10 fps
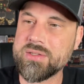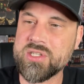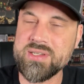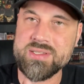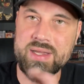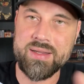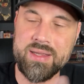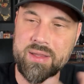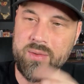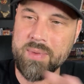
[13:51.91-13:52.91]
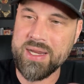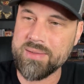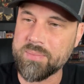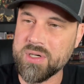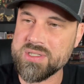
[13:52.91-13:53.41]
She's like the other
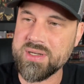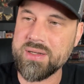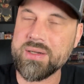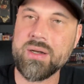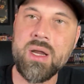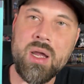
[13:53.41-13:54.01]
main person in here.